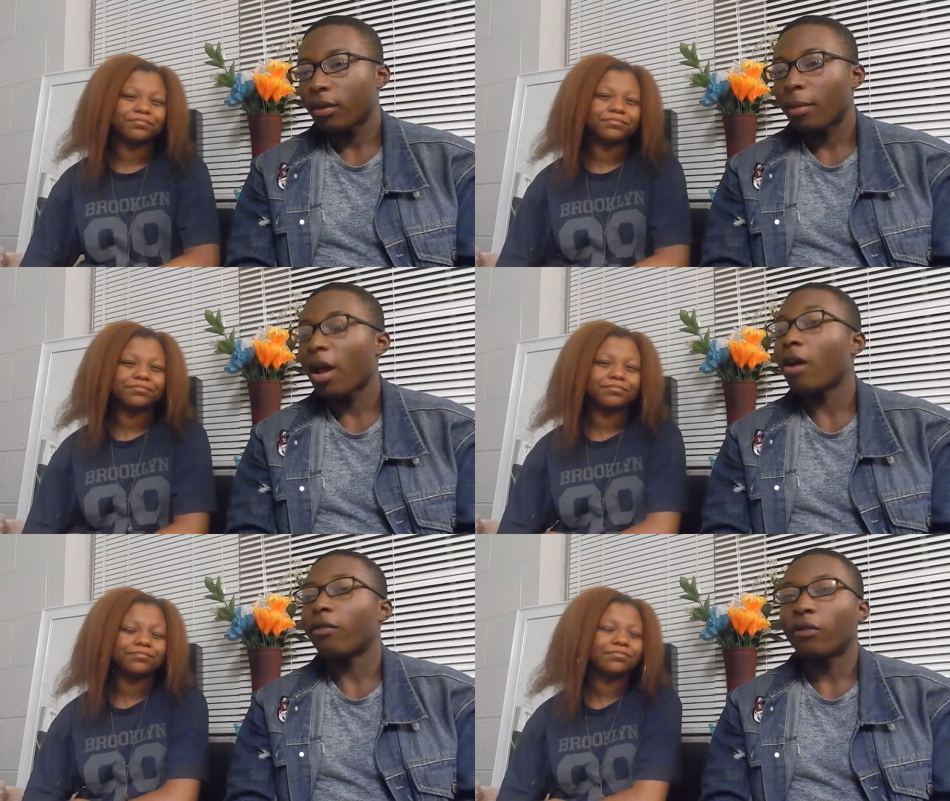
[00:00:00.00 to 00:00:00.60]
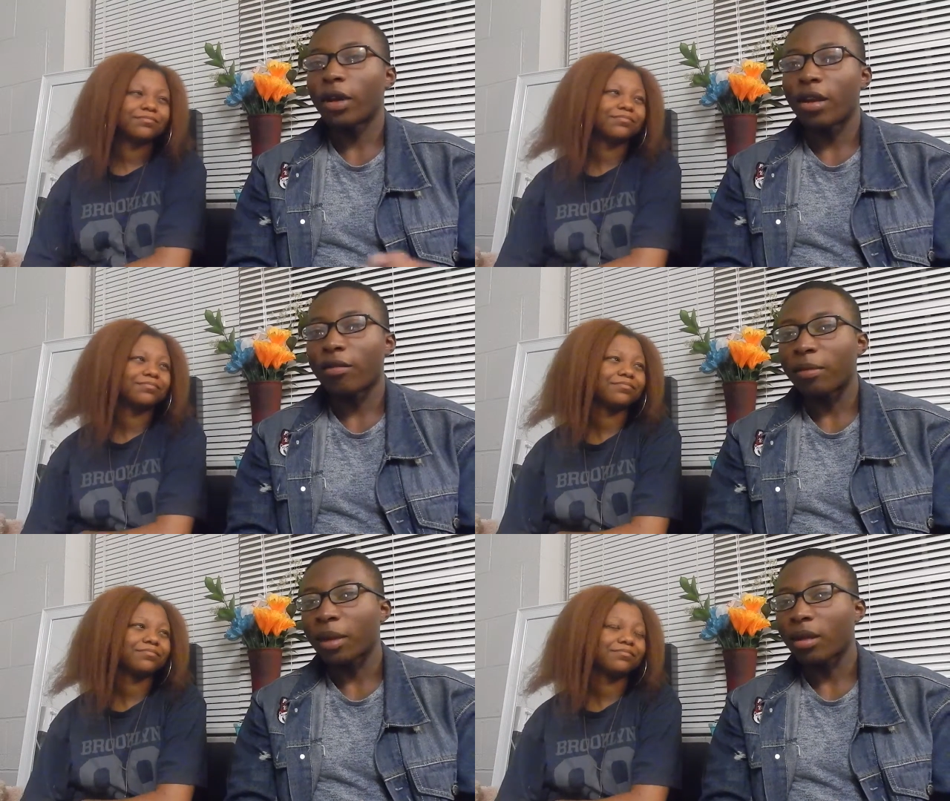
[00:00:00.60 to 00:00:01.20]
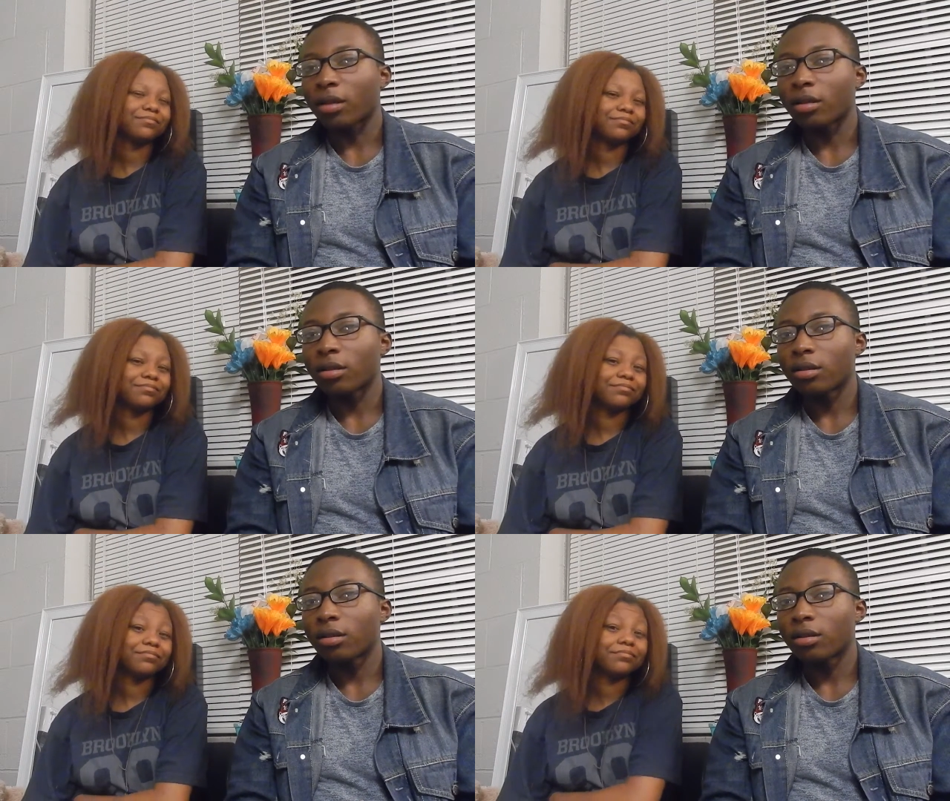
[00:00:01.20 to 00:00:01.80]
Speaker 1: I'm not afraid of
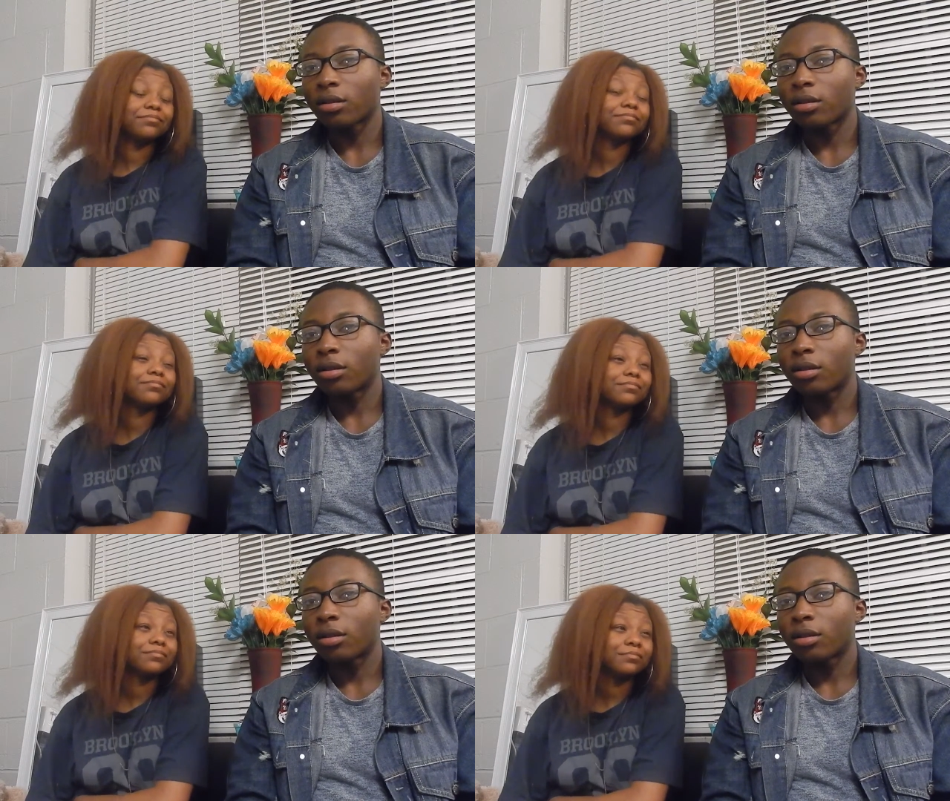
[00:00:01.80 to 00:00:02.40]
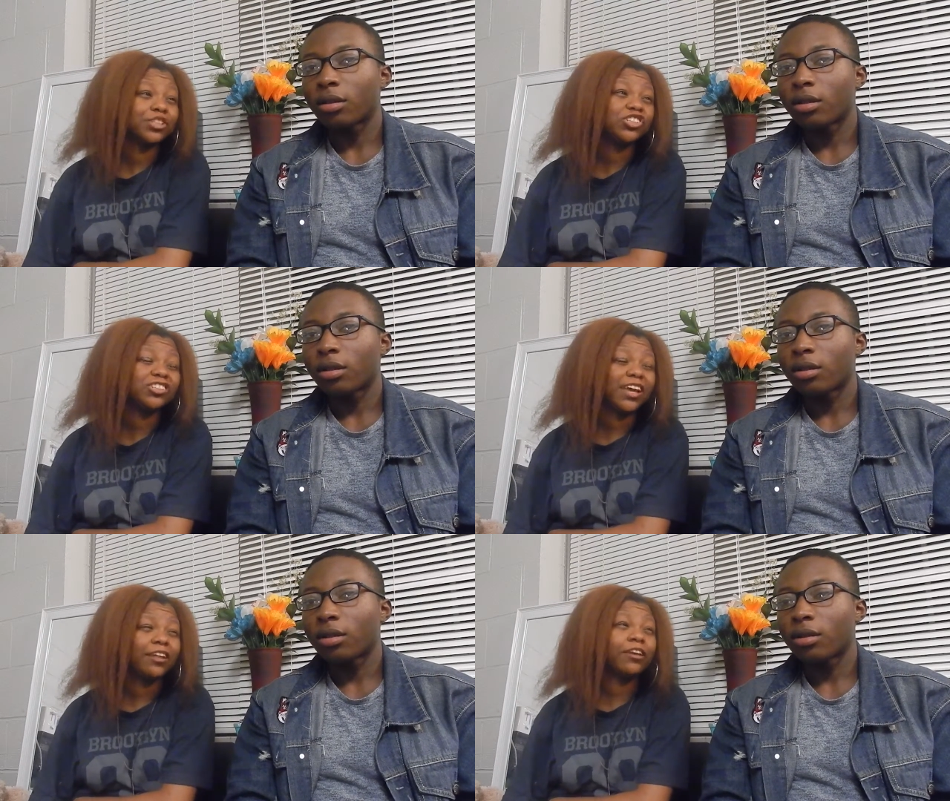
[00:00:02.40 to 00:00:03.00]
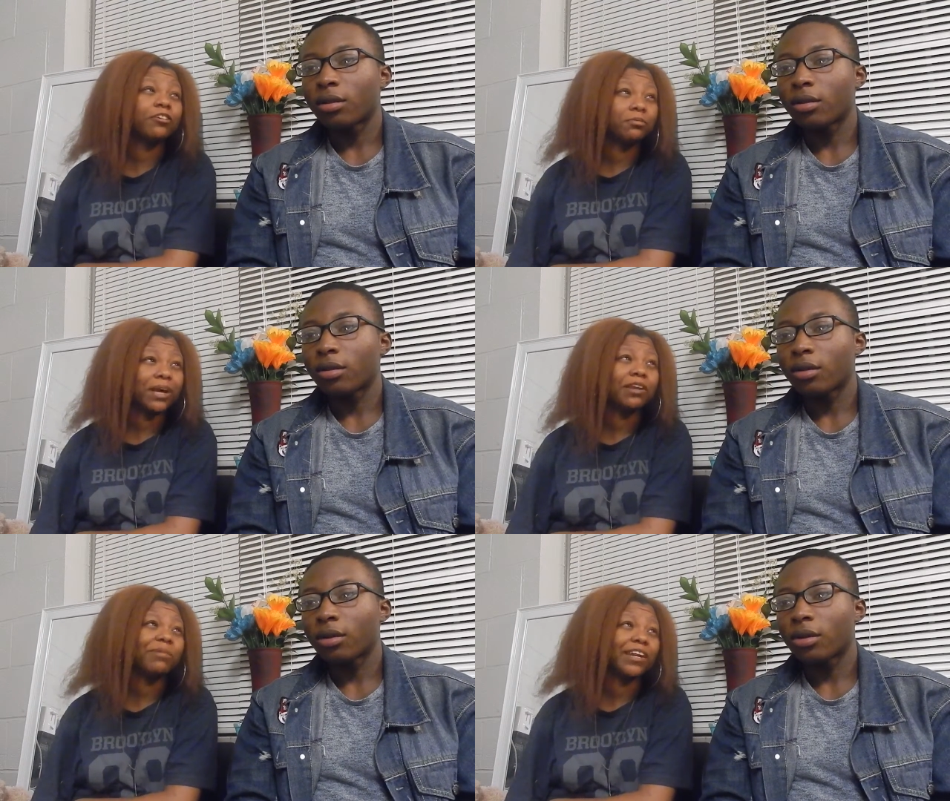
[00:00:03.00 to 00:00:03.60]
mannequins.
Speaker 2: But you're slightly
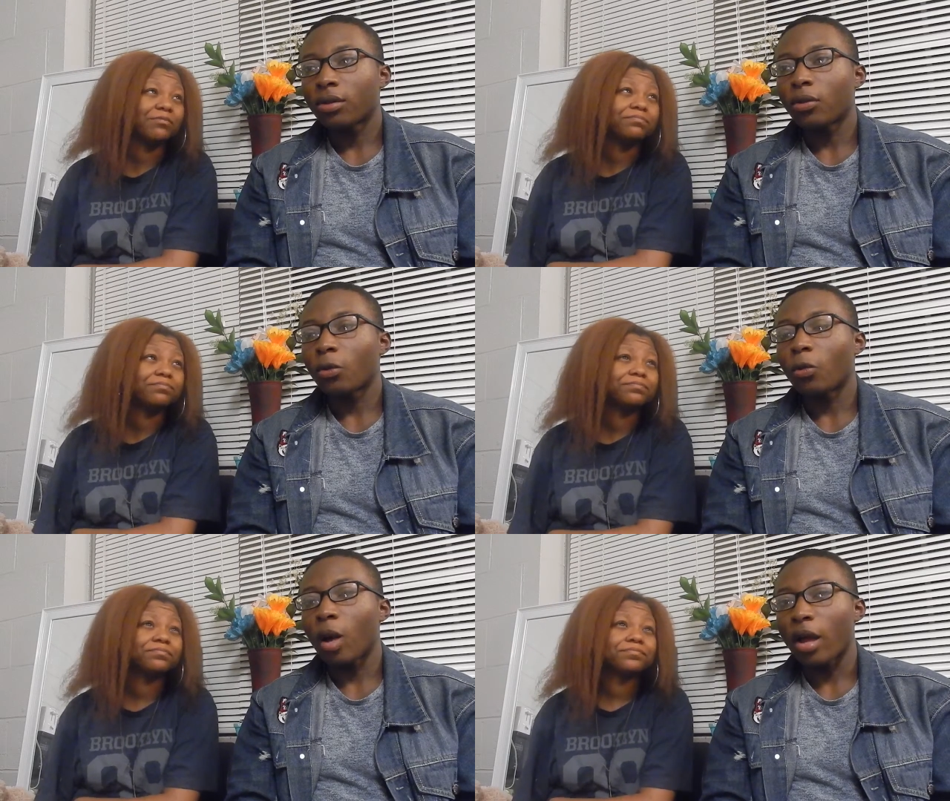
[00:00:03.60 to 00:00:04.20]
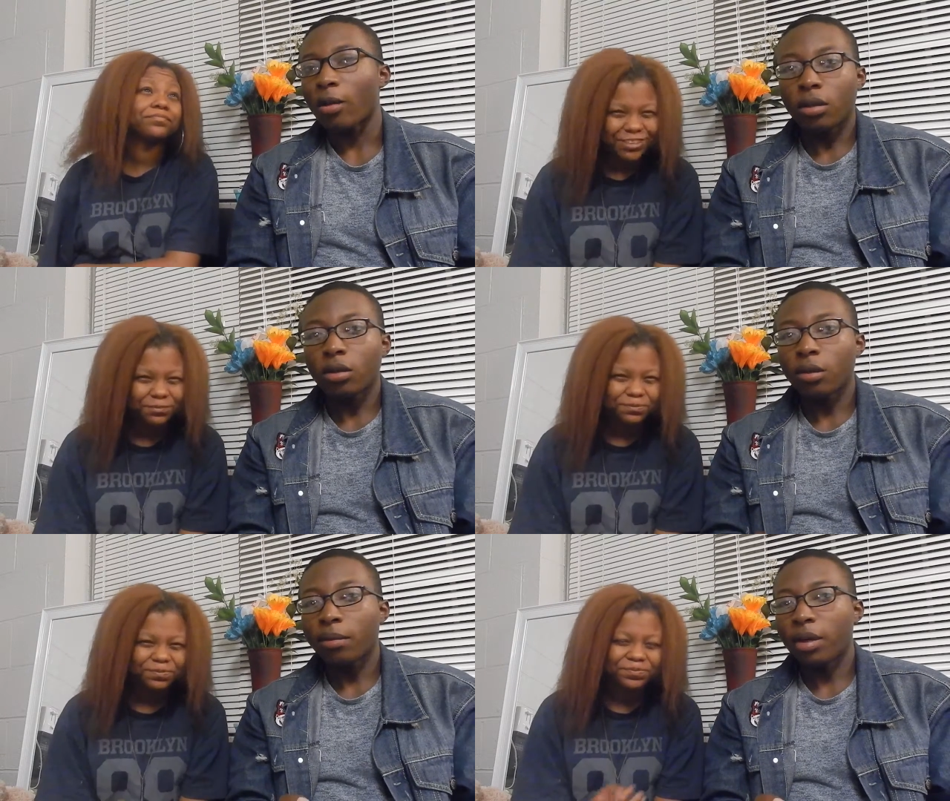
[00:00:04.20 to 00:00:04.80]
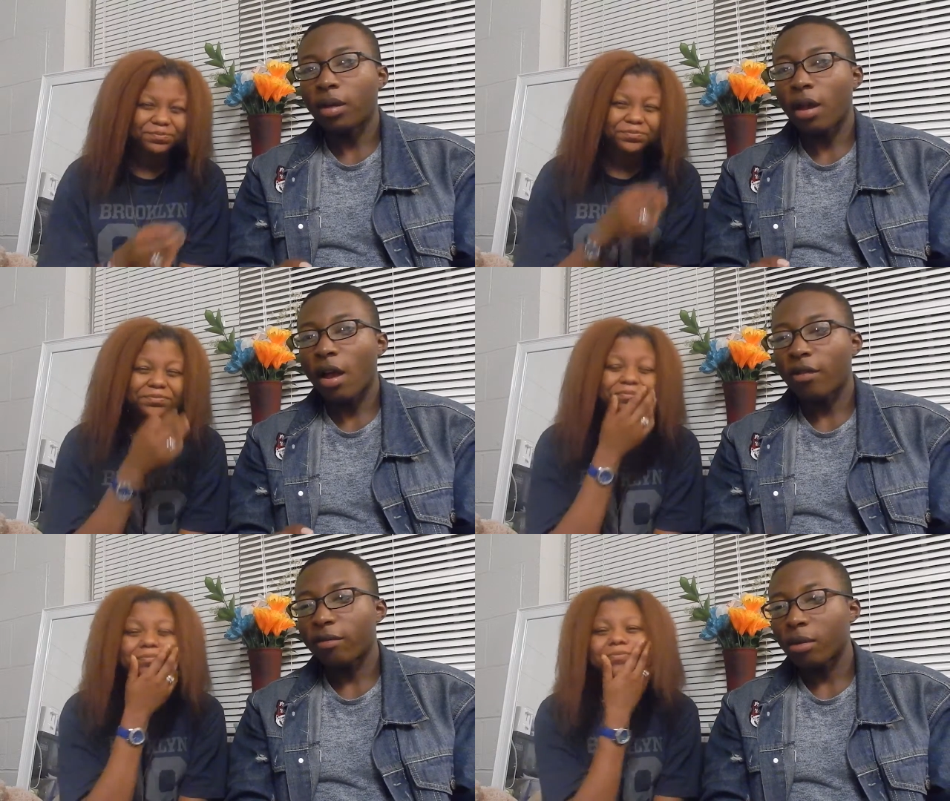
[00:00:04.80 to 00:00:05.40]
creeped out then.
Speaker 1: Right. You can be a
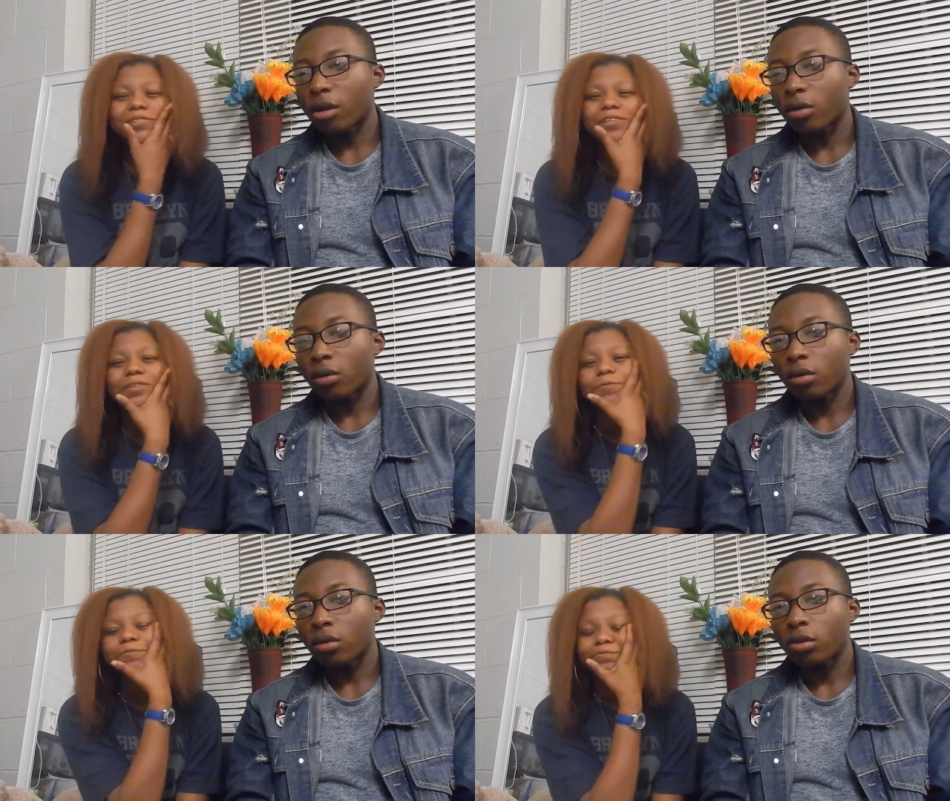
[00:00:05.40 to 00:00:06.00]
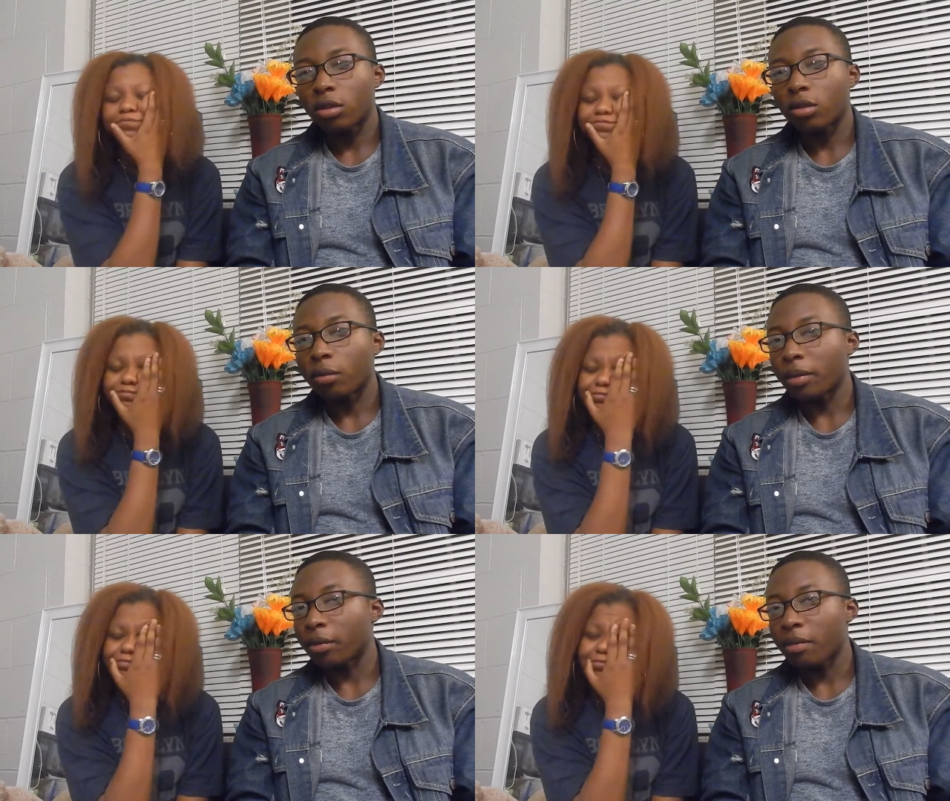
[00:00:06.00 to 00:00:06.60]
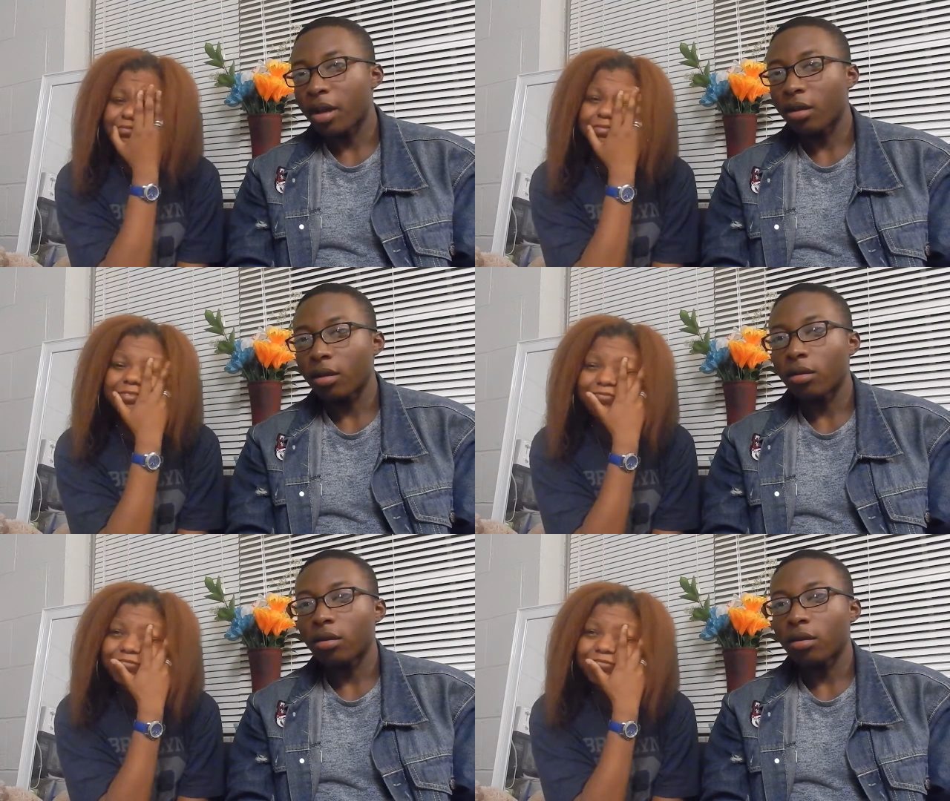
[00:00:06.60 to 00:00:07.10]
live model, just don't be a mannequin.